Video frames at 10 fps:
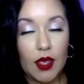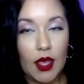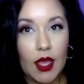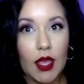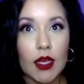
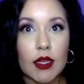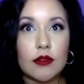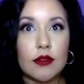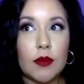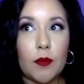
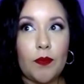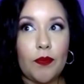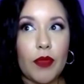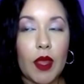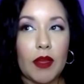and
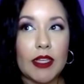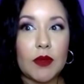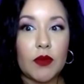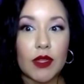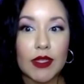that makes
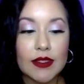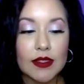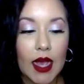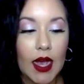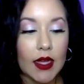me really
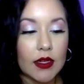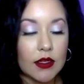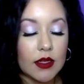sad